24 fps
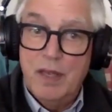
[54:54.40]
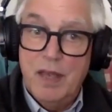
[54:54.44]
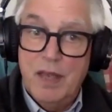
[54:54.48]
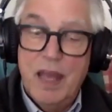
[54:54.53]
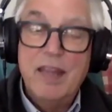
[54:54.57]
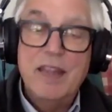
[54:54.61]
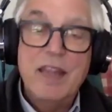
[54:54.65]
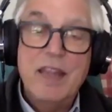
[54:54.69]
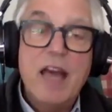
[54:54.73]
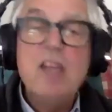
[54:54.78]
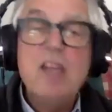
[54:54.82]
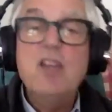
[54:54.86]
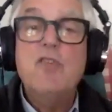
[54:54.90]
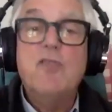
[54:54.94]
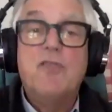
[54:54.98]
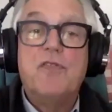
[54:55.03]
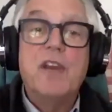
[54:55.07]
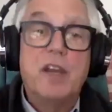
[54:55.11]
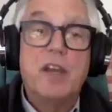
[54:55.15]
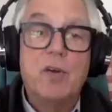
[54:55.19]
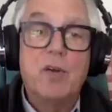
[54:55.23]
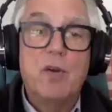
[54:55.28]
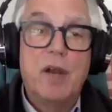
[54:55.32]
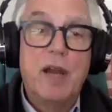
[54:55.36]
And then you
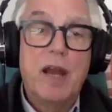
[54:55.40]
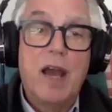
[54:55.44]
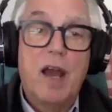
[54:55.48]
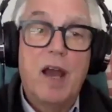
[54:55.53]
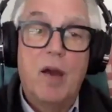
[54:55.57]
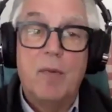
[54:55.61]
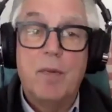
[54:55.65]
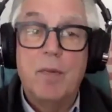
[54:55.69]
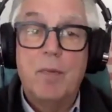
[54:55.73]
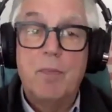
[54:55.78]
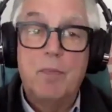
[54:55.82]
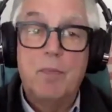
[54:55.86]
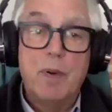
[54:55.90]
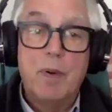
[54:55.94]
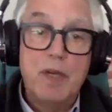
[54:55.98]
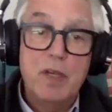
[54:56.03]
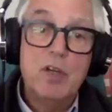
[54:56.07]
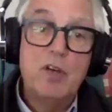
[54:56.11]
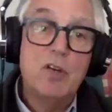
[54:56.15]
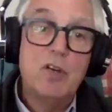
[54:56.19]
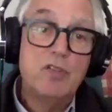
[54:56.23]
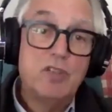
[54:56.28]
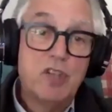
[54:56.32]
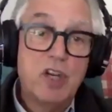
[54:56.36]
figure it out. But
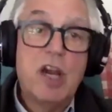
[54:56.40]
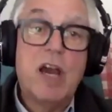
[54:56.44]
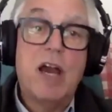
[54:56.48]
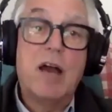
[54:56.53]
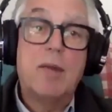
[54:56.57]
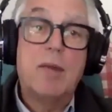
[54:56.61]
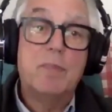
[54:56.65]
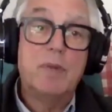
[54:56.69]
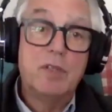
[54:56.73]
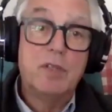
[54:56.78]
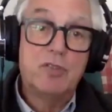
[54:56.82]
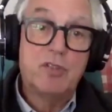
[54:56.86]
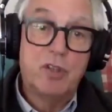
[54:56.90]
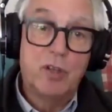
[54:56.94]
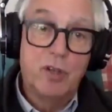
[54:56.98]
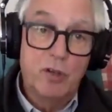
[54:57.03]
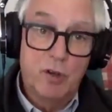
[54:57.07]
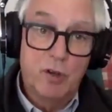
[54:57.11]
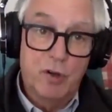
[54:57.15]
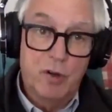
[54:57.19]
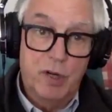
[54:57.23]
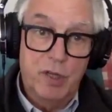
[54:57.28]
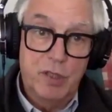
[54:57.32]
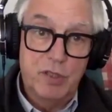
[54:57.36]
your job is to
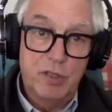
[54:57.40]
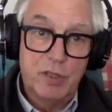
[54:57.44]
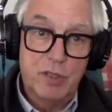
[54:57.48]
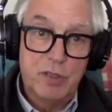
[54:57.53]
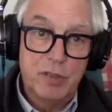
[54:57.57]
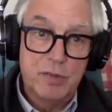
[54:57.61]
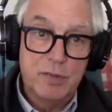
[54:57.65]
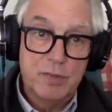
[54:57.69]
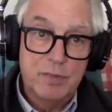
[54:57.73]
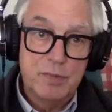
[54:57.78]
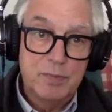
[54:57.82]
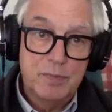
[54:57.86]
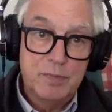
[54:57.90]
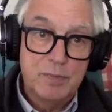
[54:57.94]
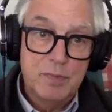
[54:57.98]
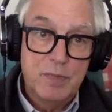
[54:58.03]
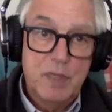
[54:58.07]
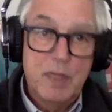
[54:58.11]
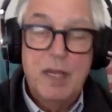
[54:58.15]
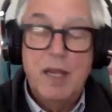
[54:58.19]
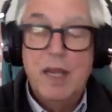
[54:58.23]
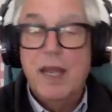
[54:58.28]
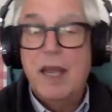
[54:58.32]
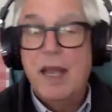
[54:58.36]
nourish.
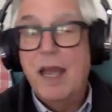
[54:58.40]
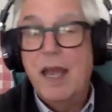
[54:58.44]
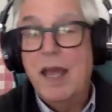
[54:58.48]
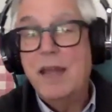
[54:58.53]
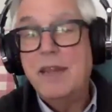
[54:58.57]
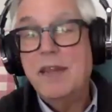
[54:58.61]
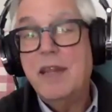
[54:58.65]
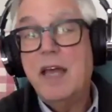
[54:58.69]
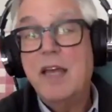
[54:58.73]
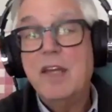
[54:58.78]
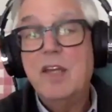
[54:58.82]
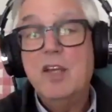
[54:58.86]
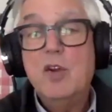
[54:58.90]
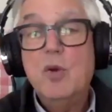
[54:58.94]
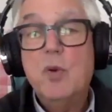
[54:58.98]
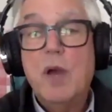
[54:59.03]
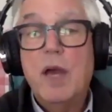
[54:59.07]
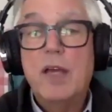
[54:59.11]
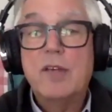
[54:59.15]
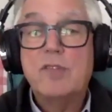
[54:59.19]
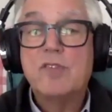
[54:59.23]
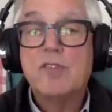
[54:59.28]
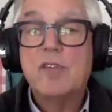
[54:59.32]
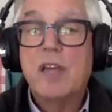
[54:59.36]
And then you
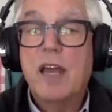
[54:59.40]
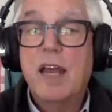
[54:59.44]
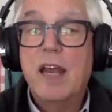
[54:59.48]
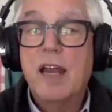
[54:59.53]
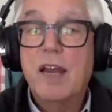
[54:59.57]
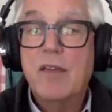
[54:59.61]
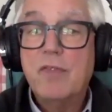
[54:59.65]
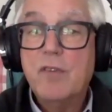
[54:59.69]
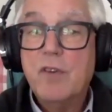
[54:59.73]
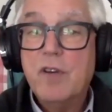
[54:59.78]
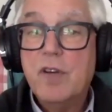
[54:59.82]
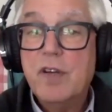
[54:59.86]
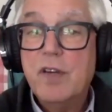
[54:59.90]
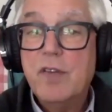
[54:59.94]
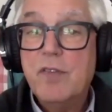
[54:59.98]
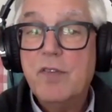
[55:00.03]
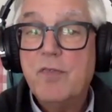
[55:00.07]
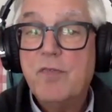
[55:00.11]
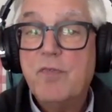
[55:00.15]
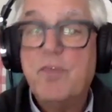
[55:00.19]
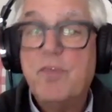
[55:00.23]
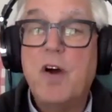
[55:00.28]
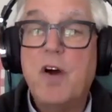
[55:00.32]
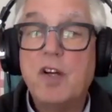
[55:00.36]
ask every
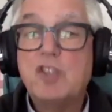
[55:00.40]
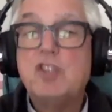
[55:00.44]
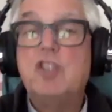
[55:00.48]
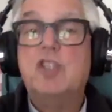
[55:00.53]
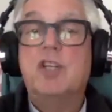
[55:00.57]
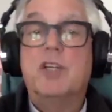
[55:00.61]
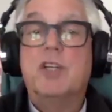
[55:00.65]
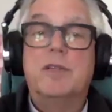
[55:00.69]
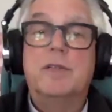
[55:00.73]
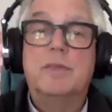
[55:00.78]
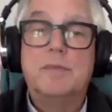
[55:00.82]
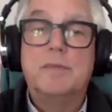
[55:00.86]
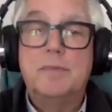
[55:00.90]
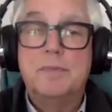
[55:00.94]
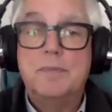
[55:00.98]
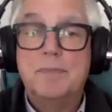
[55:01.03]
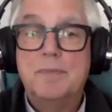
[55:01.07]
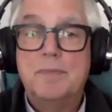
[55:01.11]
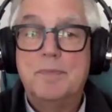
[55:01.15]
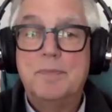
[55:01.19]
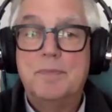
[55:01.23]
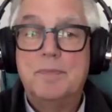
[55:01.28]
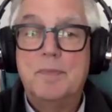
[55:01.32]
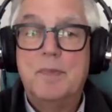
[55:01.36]
function
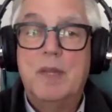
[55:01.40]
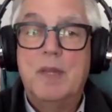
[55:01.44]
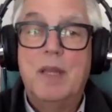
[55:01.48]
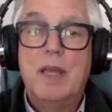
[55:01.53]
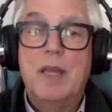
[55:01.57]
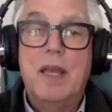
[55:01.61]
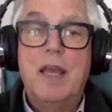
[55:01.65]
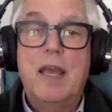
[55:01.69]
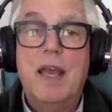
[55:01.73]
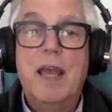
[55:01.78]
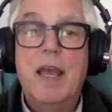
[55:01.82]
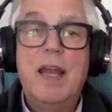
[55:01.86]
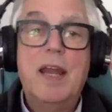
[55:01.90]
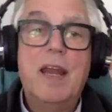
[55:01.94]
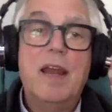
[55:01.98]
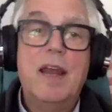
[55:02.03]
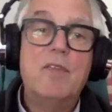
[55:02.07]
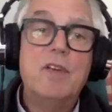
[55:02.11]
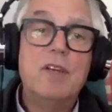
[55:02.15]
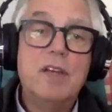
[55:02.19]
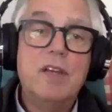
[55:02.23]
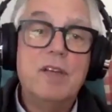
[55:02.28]
and every